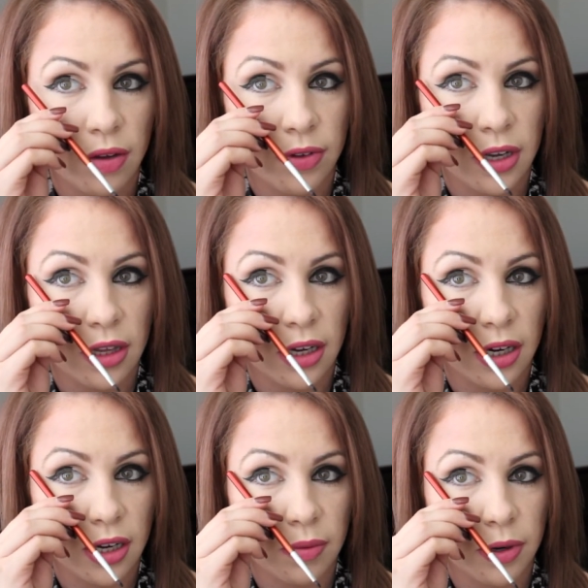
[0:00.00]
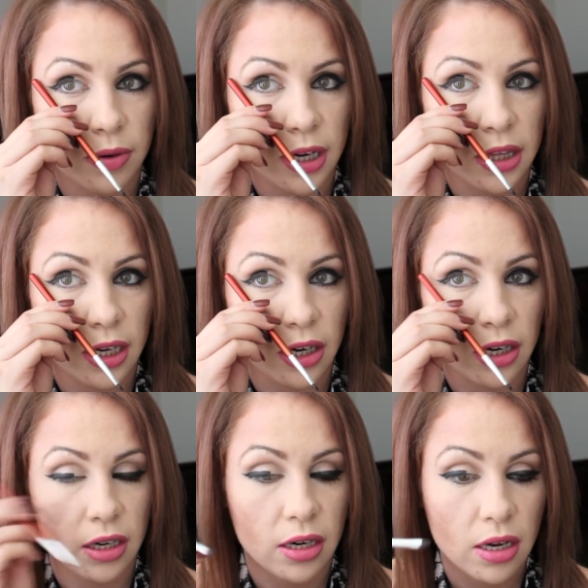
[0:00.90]
If you look, it'd be right there.
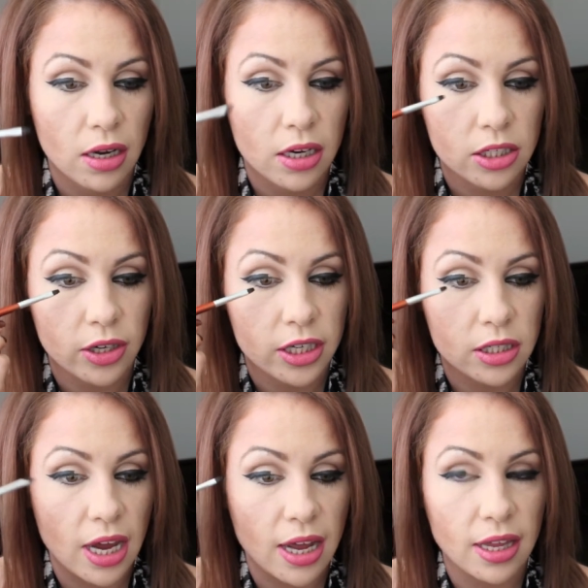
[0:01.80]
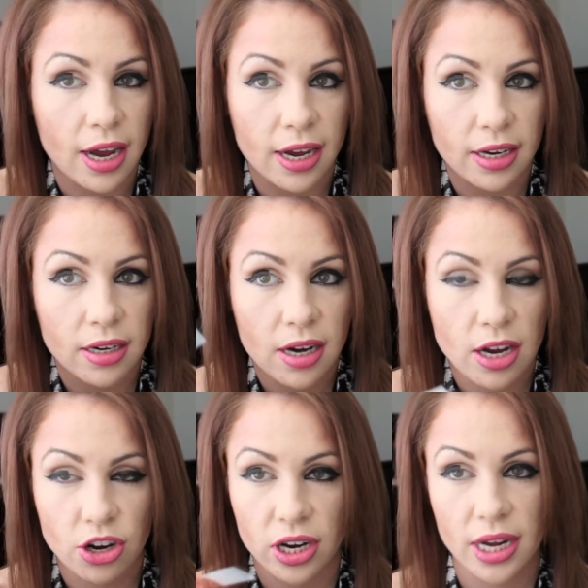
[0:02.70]
So I just take a line,
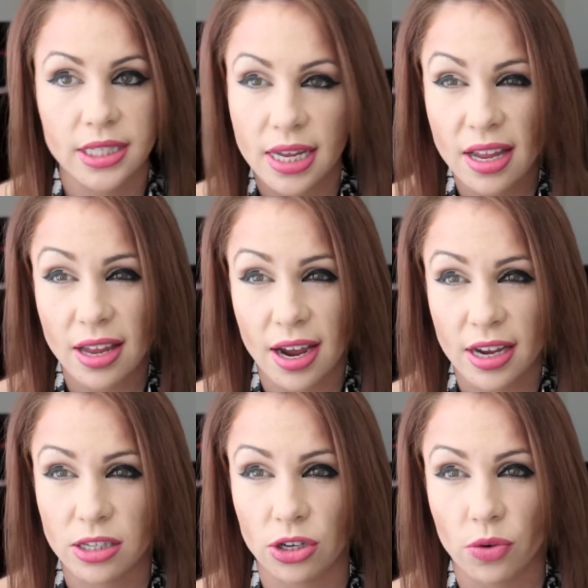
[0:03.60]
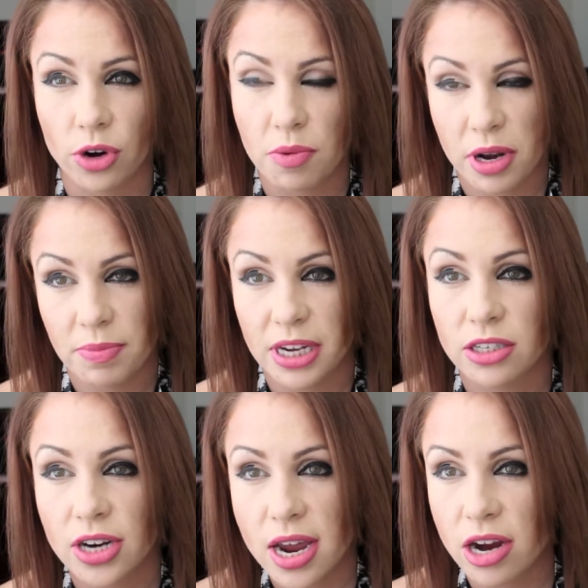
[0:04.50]
and you're going to extend the line, so don't worry about it being
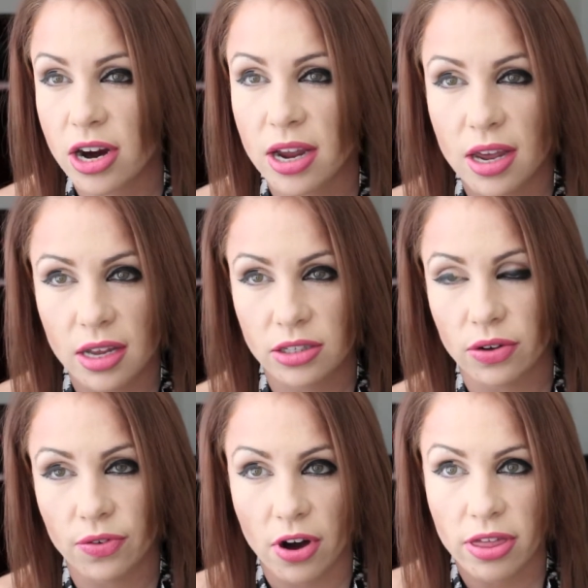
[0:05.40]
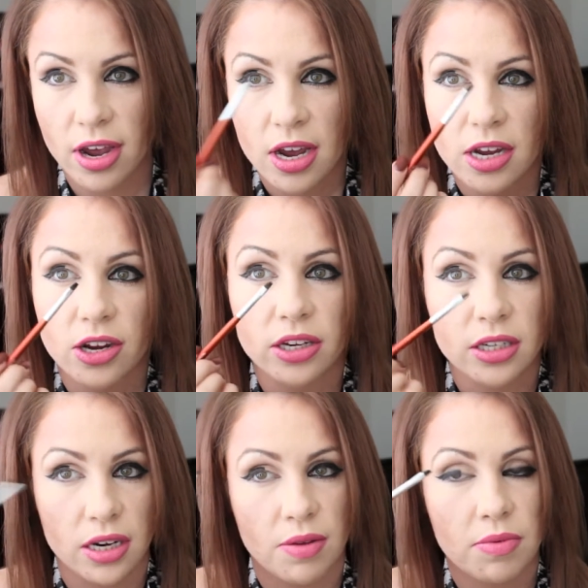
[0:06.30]
straight, crooked, so forth. You're just
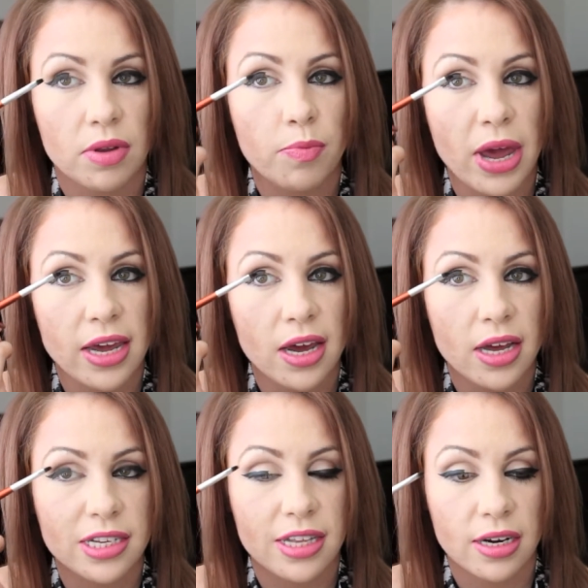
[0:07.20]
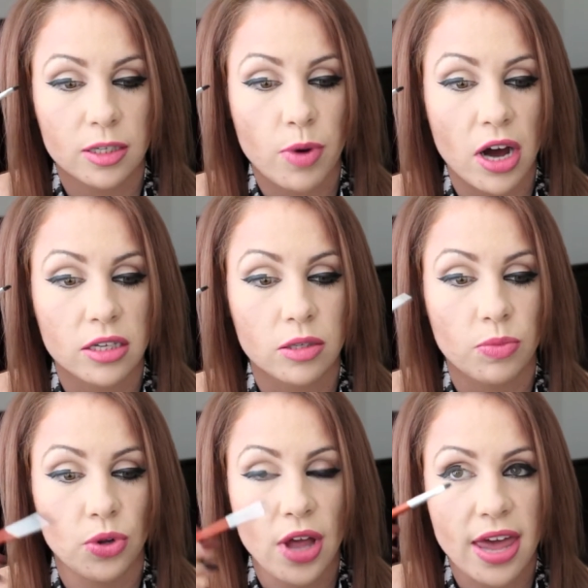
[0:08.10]
going to make it as thin as
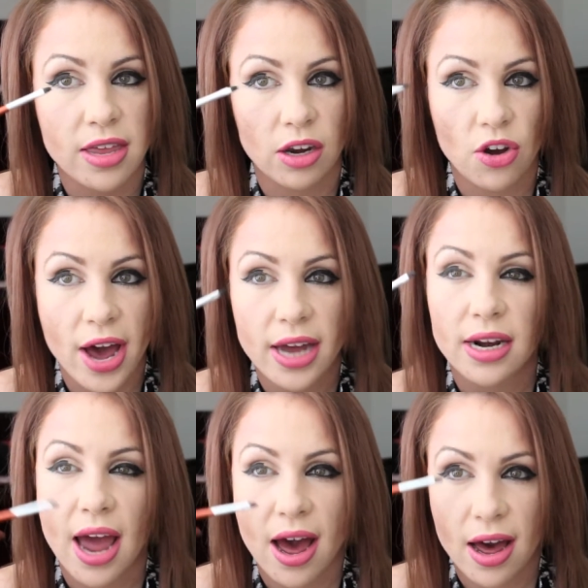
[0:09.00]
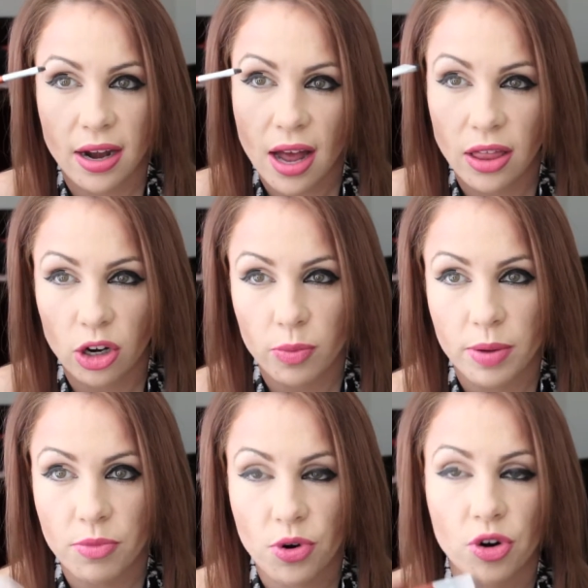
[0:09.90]
possible, and then go ahead and add a little
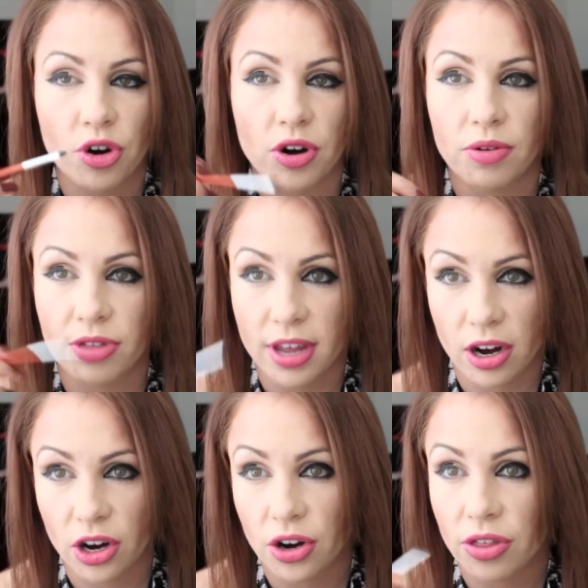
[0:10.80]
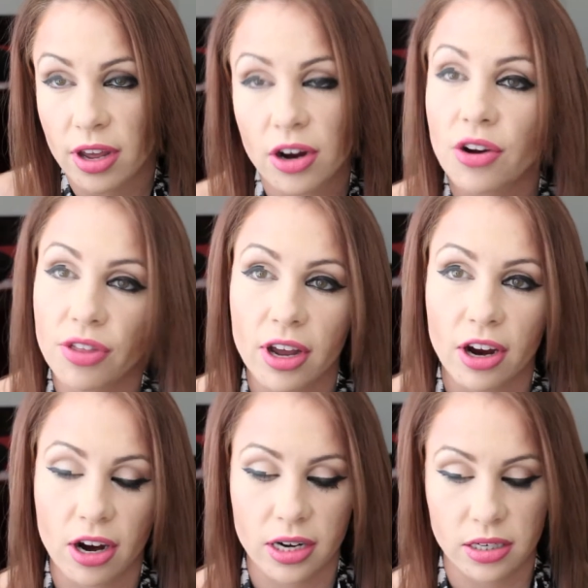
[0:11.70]
bit more, thicker, thicker,
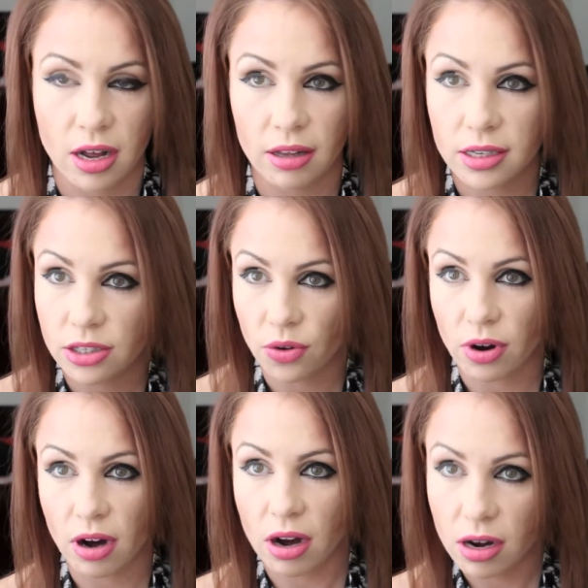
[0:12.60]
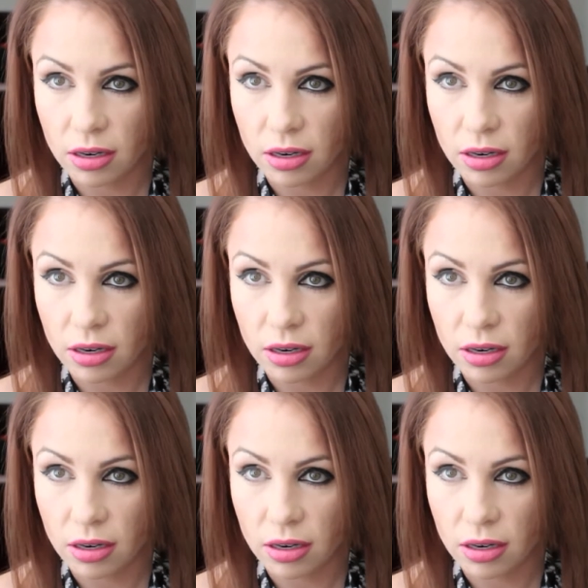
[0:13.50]
thicker, until it's your